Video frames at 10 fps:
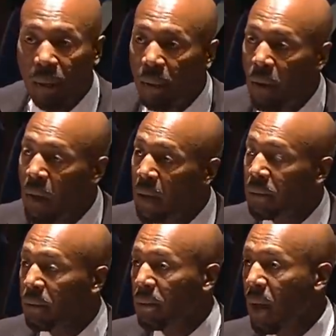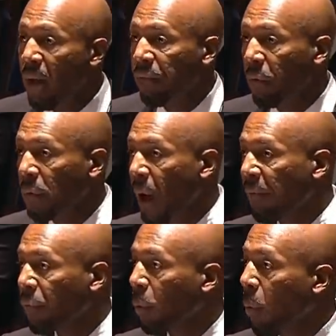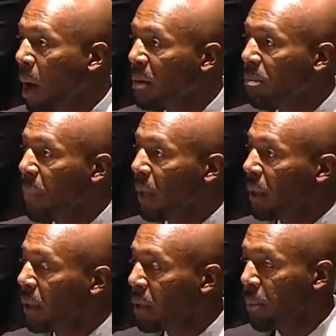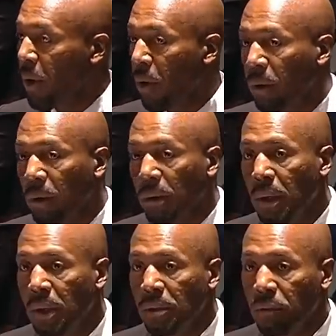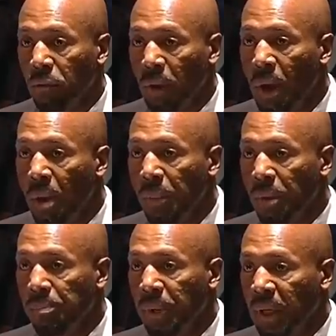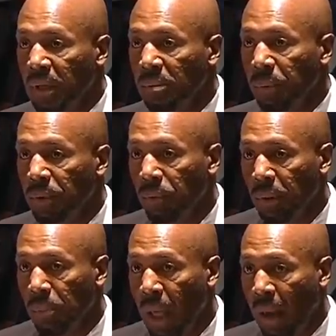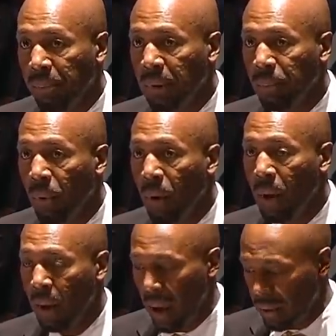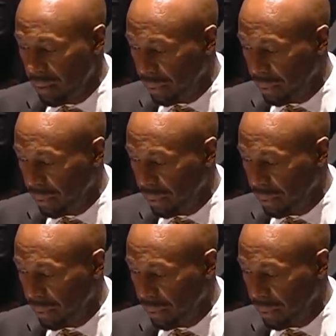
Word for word: There has never, not for 1 minute in American history, been peace between black people and the